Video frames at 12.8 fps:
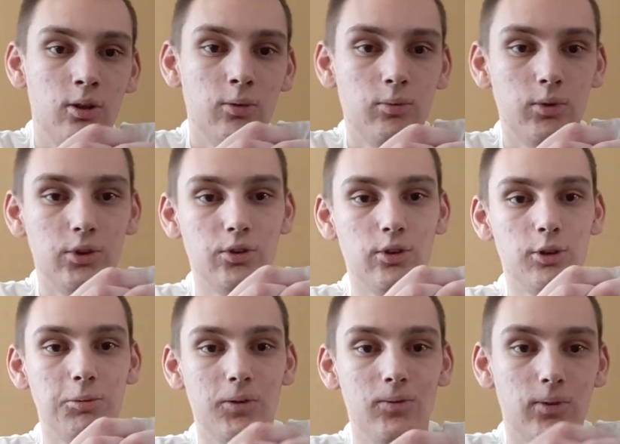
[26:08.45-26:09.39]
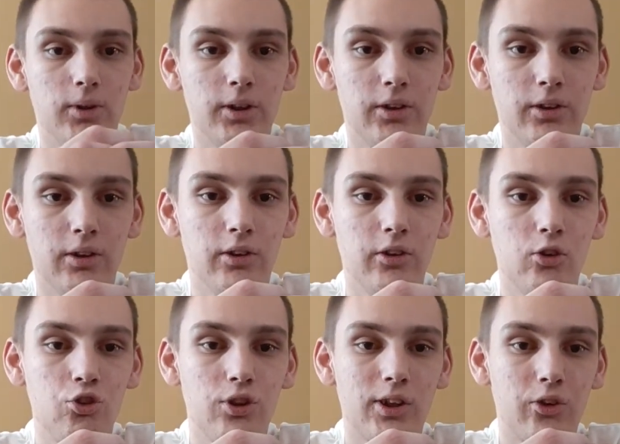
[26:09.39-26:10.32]
when you're going to be flying the
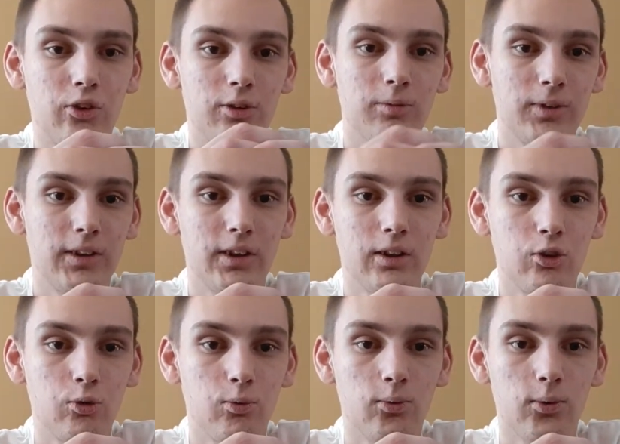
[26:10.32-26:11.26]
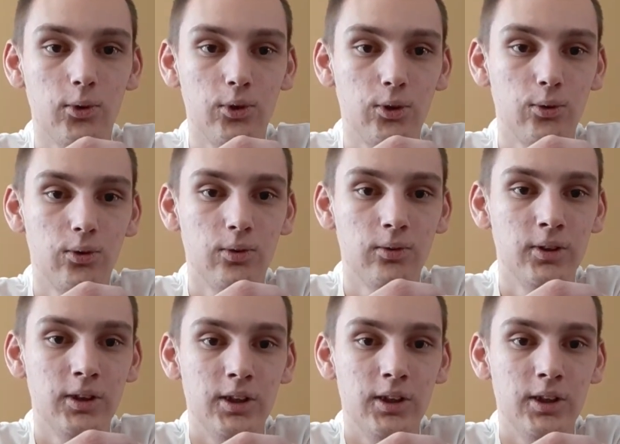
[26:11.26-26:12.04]
jets and everything. It's really cool.